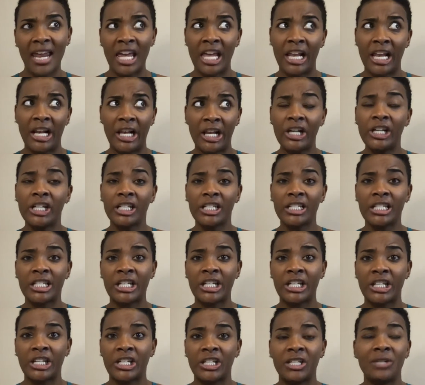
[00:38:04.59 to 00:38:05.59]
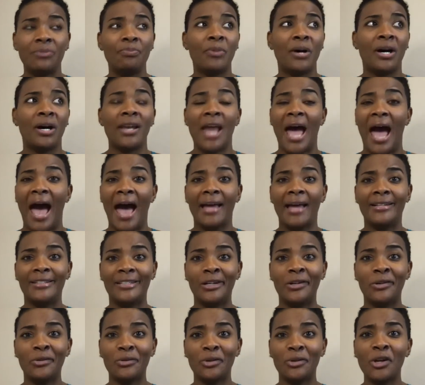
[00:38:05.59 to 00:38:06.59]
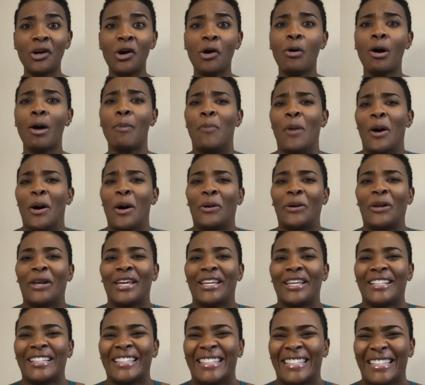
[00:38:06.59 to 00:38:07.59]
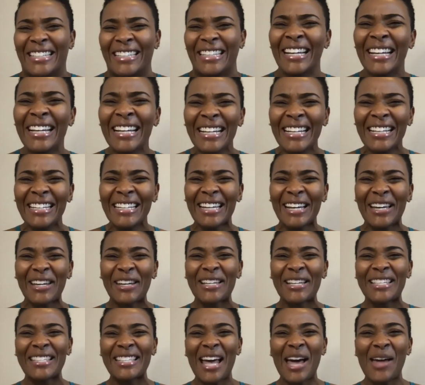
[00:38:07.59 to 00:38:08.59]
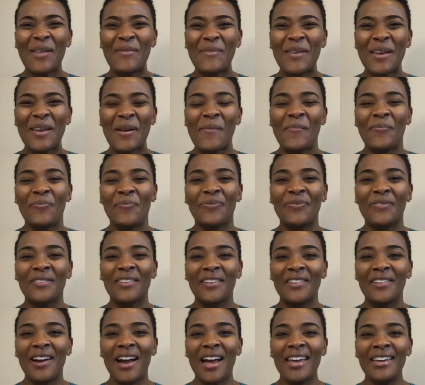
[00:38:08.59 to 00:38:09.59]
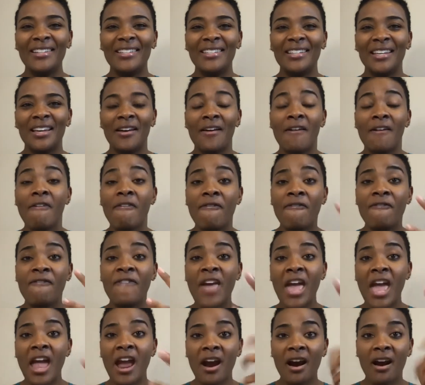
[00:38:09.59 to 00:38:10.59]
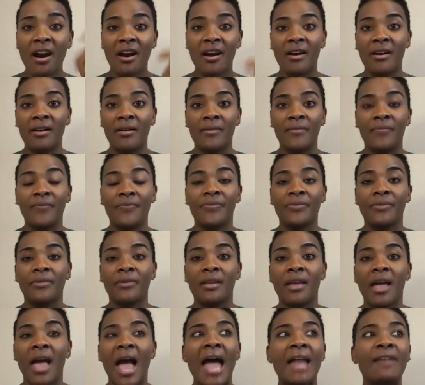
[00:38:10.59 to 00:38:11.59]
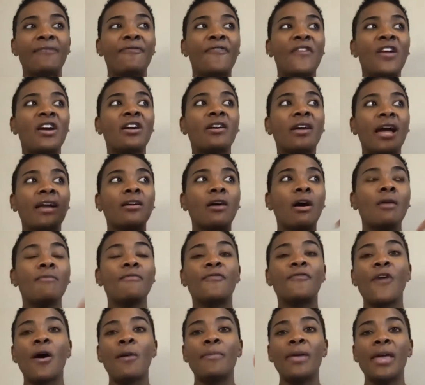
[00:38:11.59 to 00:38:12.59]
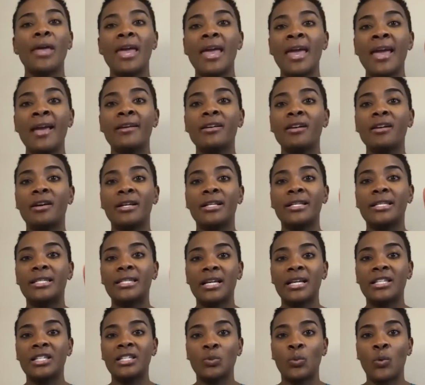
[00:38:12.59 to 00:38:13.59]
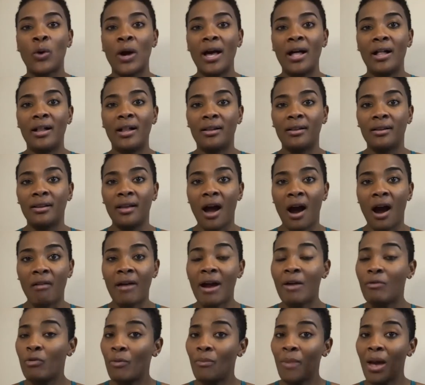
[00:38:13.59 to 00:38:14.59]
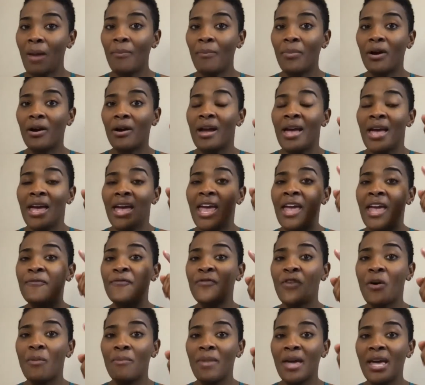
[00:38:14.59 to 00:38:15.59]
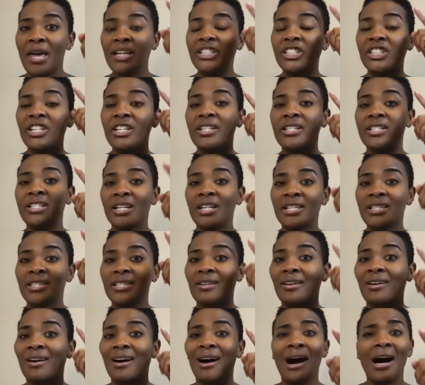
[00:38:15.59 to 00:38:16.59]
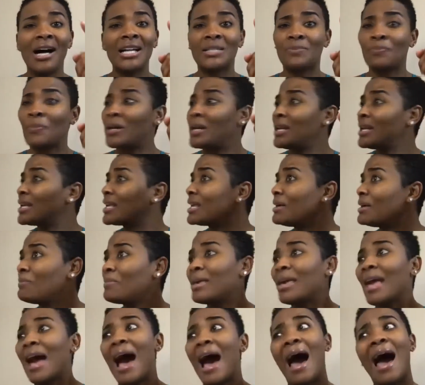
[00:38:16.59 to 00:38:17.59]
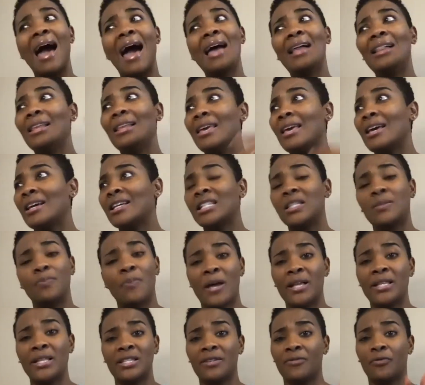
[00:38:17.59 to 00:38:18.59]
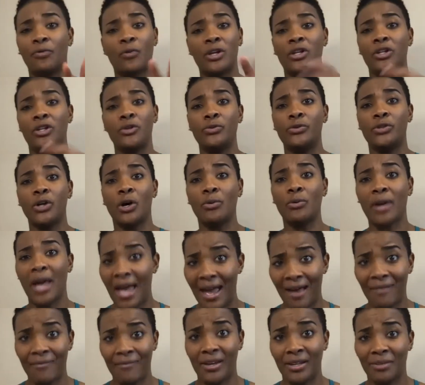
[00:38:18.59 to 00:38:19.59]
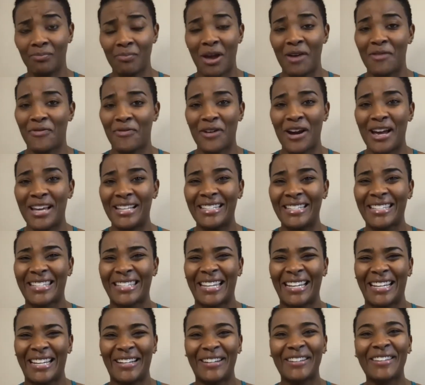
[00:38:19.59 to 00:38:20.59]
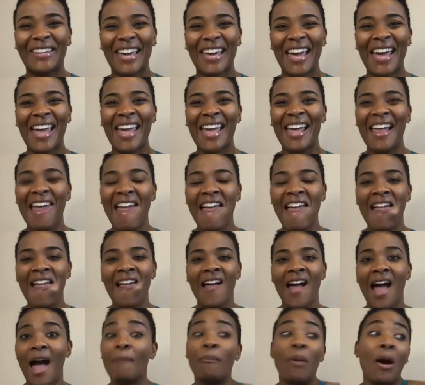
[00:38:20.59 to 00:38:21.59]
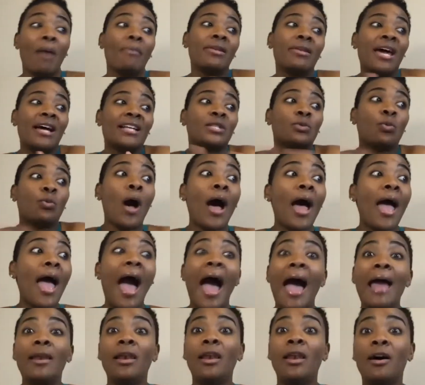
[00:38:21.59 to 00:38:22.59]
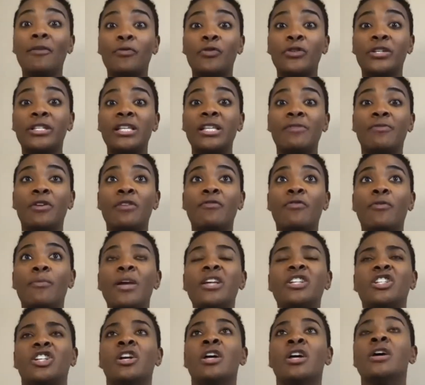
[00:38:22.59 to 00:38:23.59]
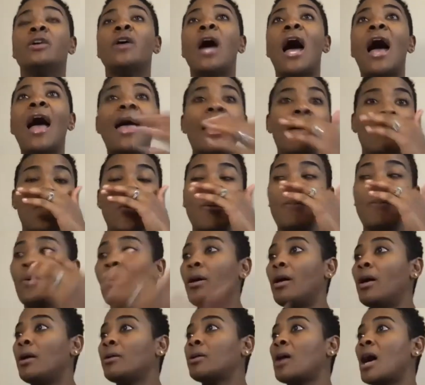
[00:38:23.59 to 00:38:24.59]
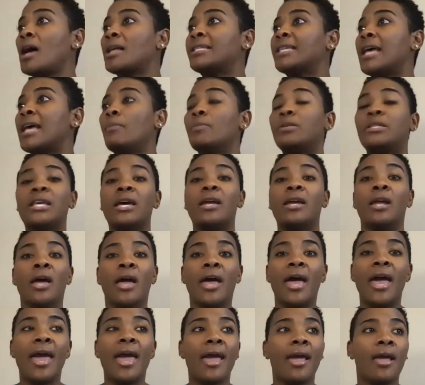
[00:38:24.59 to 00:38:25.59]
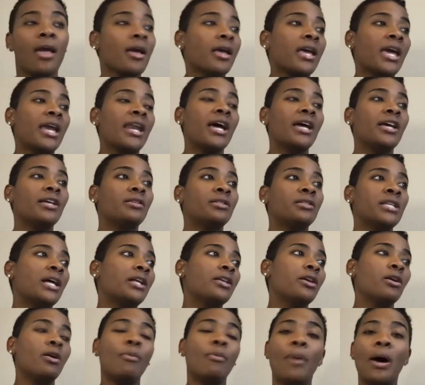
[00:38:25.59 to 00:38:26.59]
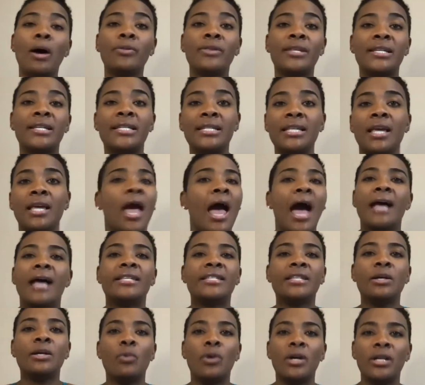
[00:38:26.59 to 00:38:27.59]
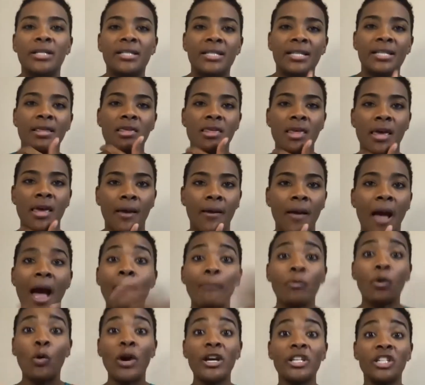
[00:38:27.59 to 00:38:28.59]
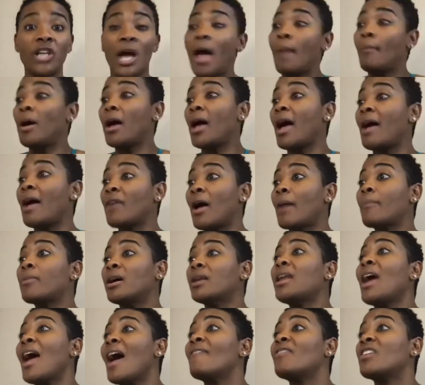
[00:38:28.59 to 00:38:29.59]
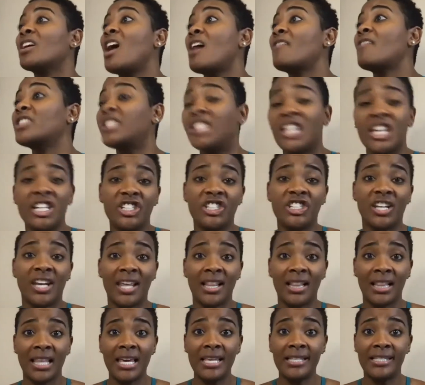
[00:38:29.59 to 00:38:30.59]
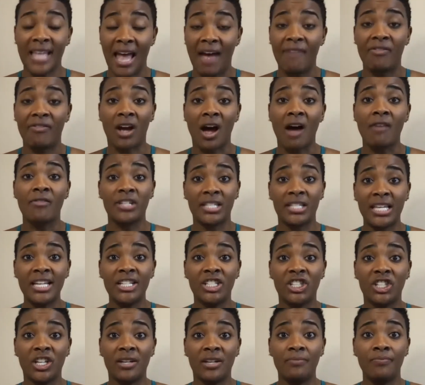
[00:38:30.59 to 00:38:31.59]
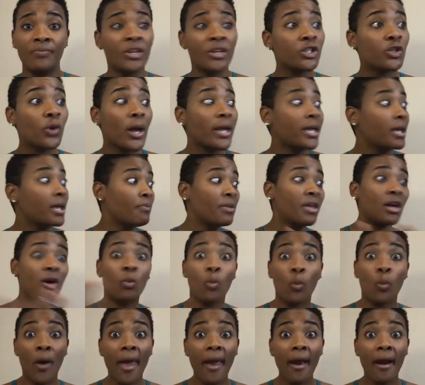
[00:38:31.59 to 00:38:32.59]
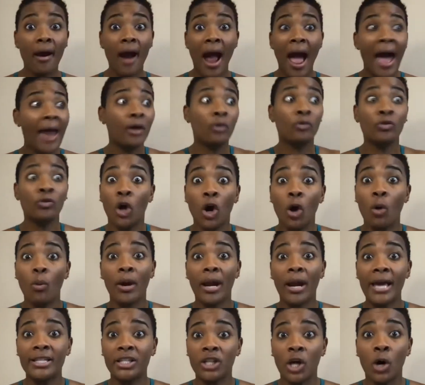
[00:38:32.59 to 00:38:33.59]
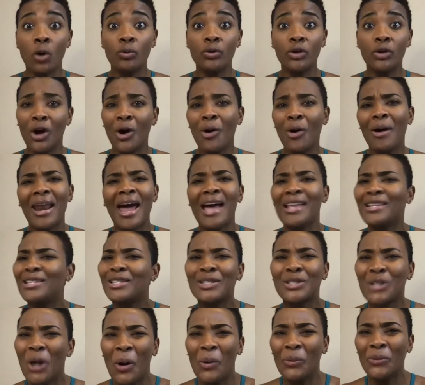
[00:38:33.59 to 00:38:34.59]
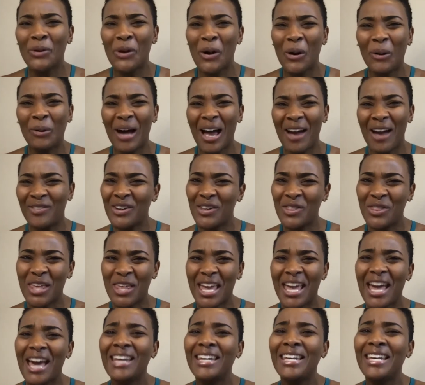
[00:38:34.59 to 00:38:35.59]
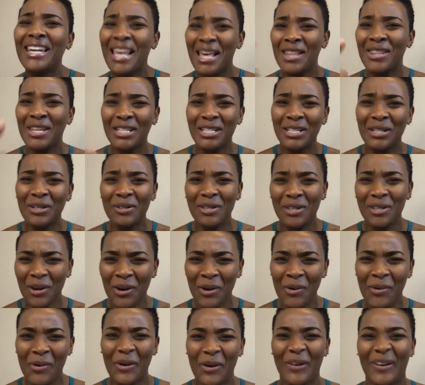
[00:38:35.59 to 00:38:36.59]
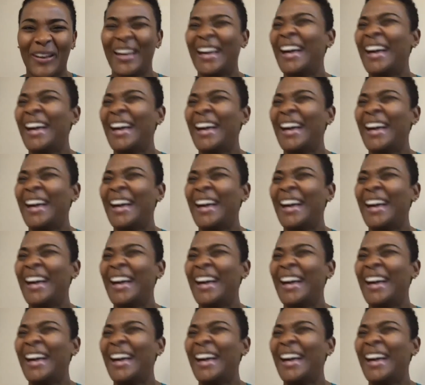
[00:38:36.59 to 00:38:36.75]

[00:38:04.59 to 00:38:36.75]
It looks good, but I don't know about it. You understand me? Right? Fear. And fear can come from ignorance as well. All right. Remember, information doesn't cost, but it can be highly expensive when you don't have it, my friends. Okay. And probably that's why I love receiving information. I have people contact me, said, hey, can I tell you about this thing? I said, what is the thing? I'm going to have the conversation, at least have the conversation so I can be aware. I don't know what I don't know, and I don't know everything, and neither do you.